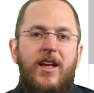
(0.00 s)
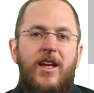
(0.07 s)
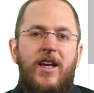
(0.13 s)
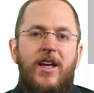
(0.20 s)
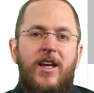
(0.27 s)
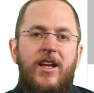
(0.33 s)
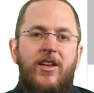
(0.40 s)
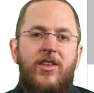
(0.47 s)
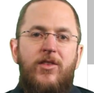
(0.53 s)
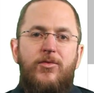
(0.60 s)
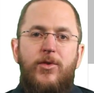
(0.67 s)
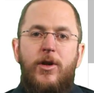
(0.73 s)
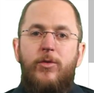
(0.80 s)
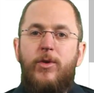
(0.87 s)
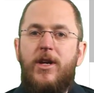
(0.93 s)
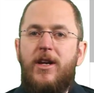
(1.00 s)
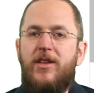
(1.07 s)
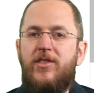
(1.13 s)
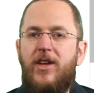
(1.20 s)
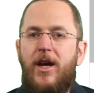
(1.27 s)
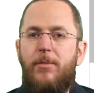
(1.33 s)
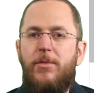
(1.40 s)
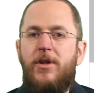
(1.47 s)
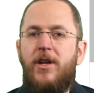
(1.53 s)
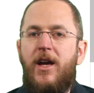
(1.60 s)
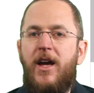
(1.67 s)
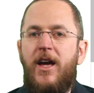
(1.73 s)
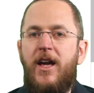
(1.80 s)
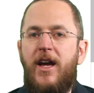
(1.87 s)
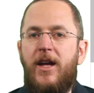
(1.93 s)
In the following example,
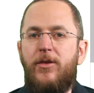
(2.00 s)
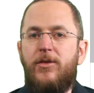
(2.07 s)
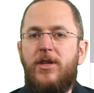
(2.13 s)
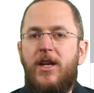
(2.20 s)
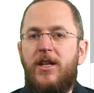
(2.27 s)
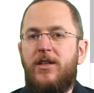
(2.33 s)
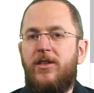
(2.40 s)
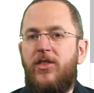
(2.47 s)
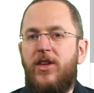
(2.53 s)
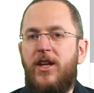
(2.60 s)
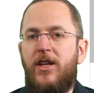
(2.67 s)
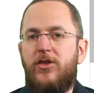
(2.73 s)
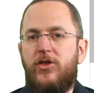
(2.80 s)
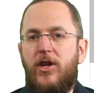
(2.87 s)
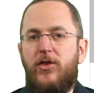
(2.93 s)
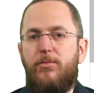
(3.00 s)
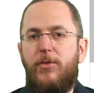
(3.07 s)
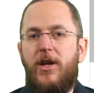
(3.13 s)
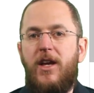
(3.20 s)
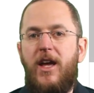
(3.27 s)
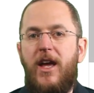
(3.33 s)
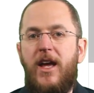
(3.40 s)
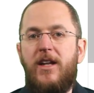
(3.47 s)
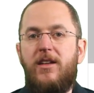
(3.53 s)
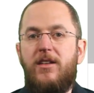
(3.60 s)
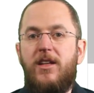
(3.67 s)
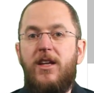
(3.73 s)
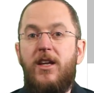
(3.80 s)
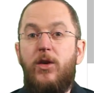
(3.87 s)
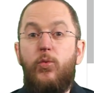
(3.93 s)
I annotated the chess player
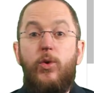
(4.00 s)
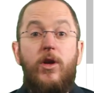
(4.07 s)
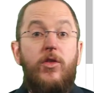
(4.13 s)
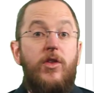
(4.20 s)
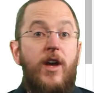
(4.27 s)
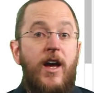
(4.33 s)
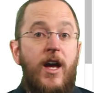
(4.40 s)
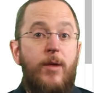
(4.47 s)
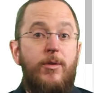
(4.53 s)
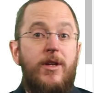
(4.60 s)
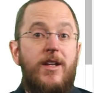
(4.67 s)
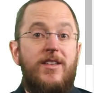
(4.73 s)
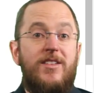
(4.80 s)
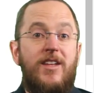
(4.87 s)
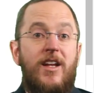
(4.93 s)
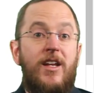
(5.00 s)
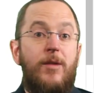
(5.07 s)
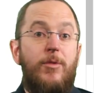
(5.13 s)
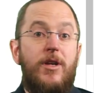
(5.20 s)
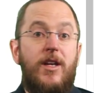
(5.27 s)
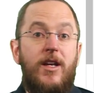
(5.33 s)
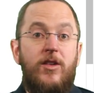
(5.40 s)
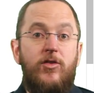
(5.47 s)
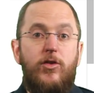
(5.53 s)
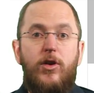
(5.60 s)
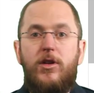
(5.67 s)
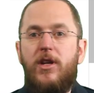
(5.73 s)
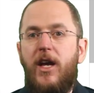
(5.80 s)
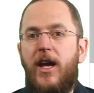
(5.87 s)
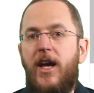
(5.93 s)
entity with Hibernate's dynamic
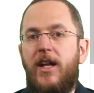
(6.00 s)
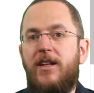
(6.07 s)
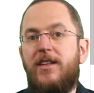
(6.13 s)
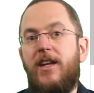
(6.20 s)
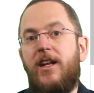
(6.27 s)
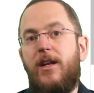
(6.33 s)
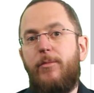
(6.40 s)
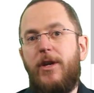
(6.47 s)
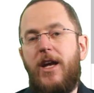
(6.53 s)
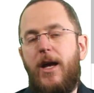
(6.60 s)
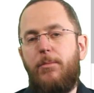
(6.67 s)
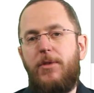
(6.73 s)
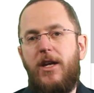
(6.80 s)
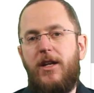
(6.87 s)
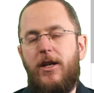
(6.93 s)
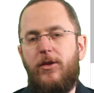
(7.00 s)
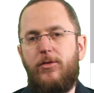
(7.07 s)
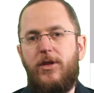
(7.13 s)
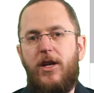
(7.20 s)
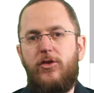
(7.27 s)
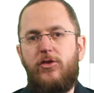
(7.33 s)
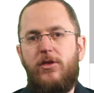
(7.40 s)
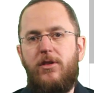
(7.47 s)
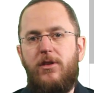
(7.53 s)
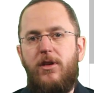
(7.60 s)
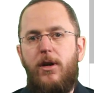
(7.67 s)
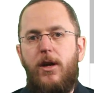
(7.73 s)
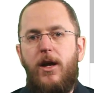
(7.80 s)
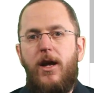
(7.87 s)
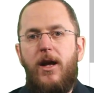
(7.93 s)
insert and dynamic update annotation.
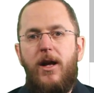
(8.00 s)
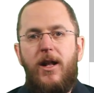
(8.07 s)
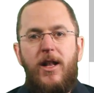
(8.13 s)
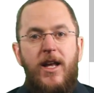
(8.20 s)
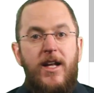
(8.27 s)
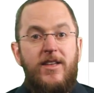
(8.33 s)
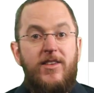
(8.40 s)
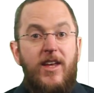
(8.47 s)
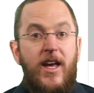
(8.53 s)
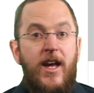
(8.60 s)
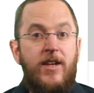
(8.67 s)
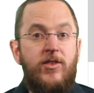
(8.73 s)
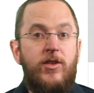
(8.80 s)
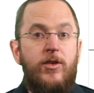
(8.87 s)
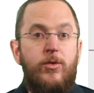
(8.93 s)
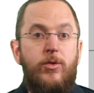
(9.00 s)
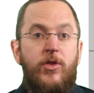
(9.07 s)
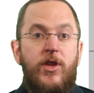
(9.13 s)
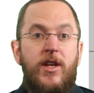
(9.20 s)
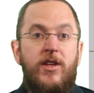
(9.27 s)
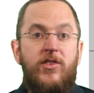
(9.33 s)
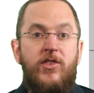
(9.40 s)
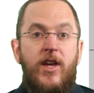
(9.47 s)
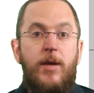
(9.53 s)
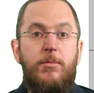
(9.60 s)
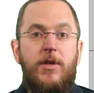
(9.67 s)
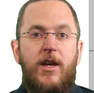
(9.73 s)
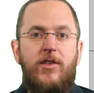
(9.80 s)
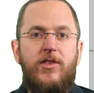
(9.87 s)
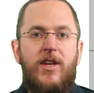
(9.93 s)
Let's execute the
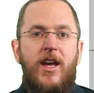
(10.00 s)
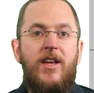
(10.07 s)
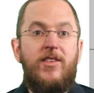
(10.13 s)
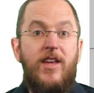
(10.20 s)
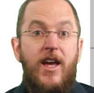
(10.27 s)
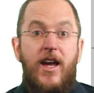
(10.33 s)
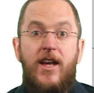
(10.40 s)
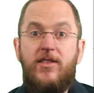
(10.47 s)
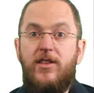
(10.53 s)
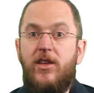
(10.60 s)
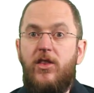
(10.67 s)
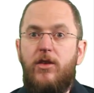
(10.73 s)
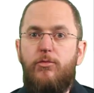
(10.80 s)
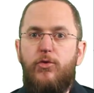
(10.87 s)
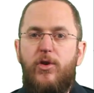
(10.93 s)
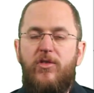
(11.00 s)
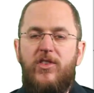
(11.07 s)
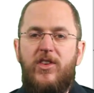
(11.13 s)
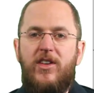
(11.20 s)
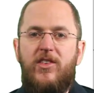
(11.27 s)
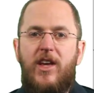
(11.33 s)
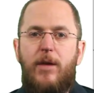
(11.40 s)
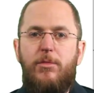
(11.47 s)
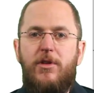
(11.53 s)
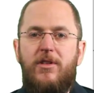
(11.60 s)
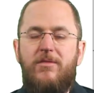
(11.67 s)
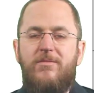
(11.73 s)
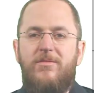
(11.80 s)
same test case as in the previous example.